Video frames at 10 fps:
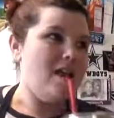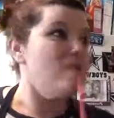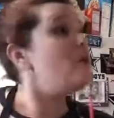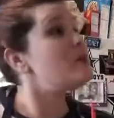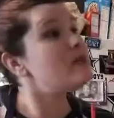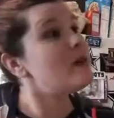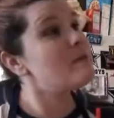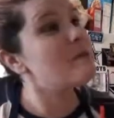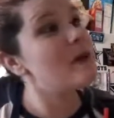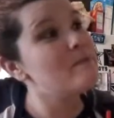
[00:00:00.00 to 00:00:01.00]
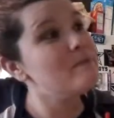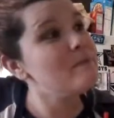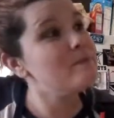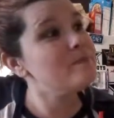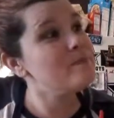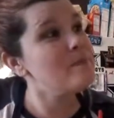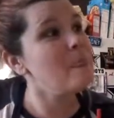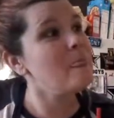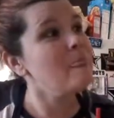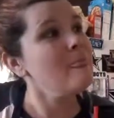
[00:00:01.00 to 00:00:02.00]
What were we talking about,
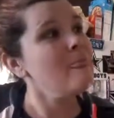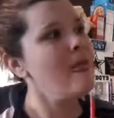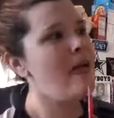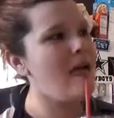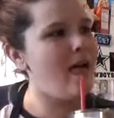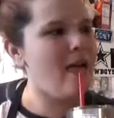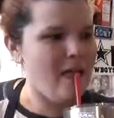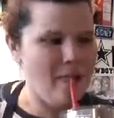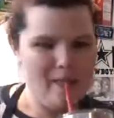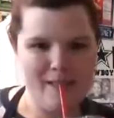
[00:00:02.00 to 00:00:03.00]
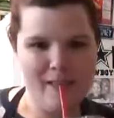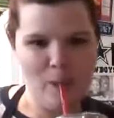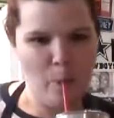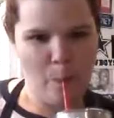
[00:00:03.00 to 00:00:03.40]
babe? See?